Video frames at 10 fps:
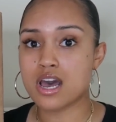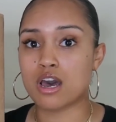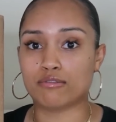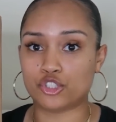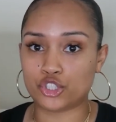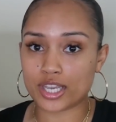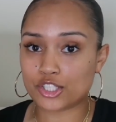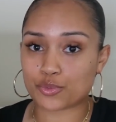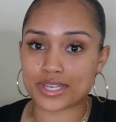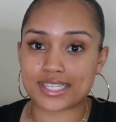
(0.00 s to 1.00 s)
of
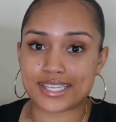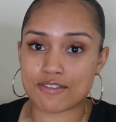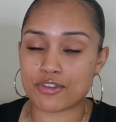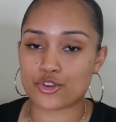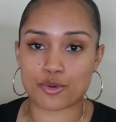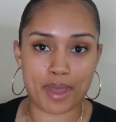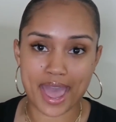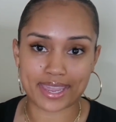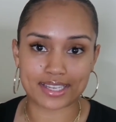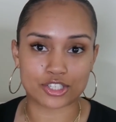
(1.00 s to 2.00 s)
just receiving your
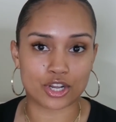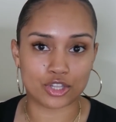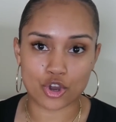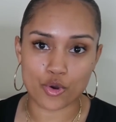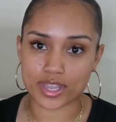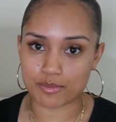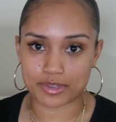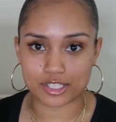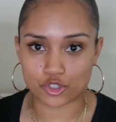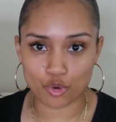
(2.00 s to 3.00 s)
package alone can
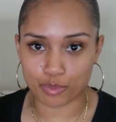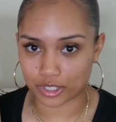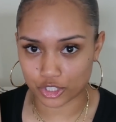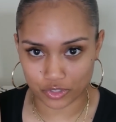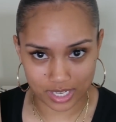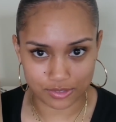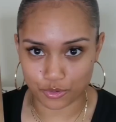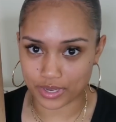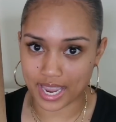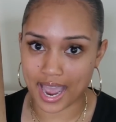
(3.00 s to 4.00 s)
be super
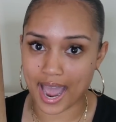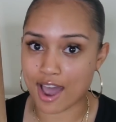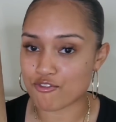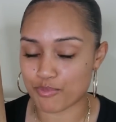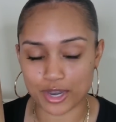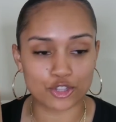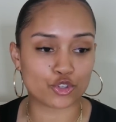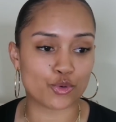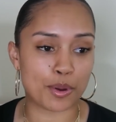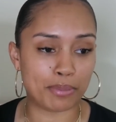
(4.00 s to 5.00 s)
stressful, y'all. I've been
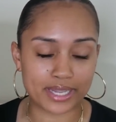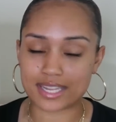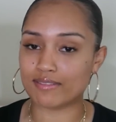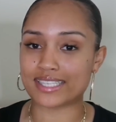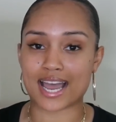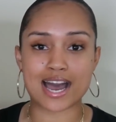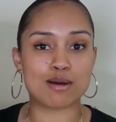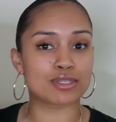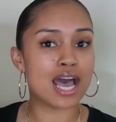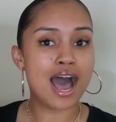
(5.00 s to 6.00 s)
through it plenty of
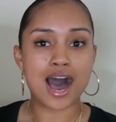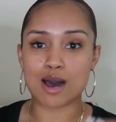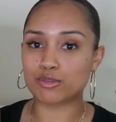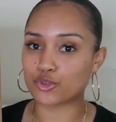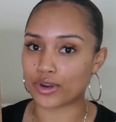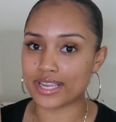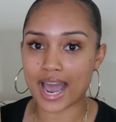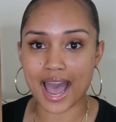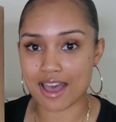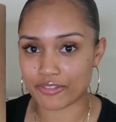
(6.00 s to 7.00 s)
times. I'm sure y'all
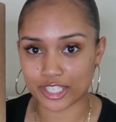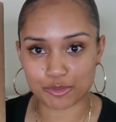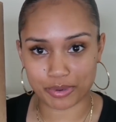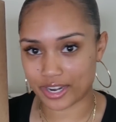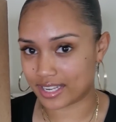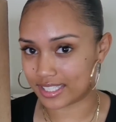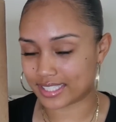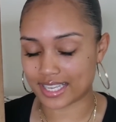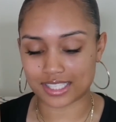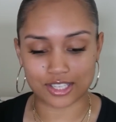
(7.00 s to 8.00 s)
have
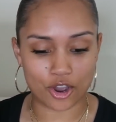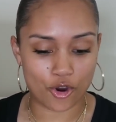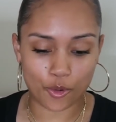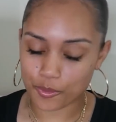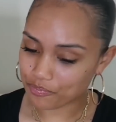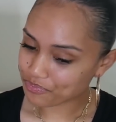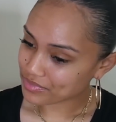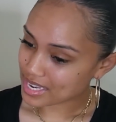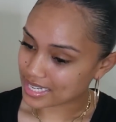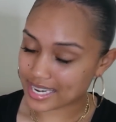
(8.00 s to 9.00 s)
experienced it, so
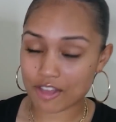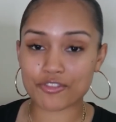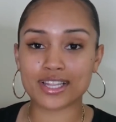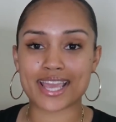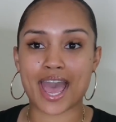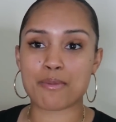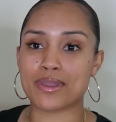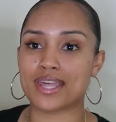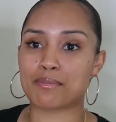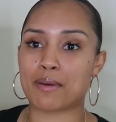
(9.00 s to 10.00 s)
definitely
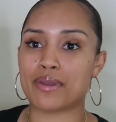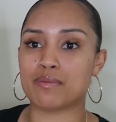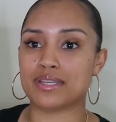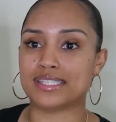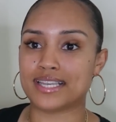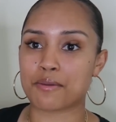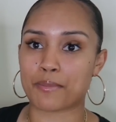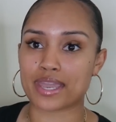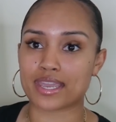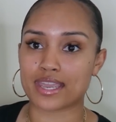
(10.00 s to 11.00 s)
happy that my babies did
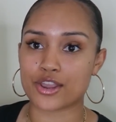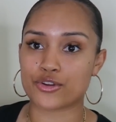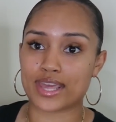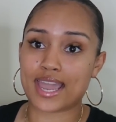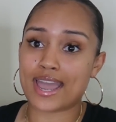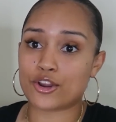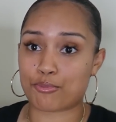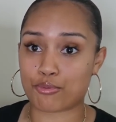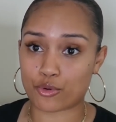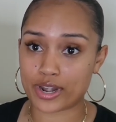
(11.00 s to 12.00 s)
make it here. They got here
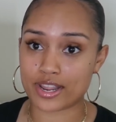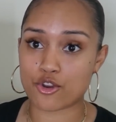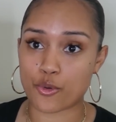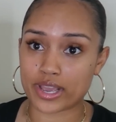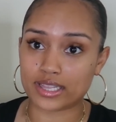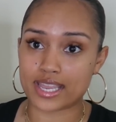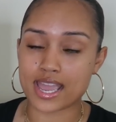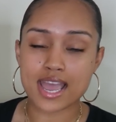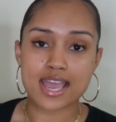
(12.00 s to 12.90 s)
pretty quickly.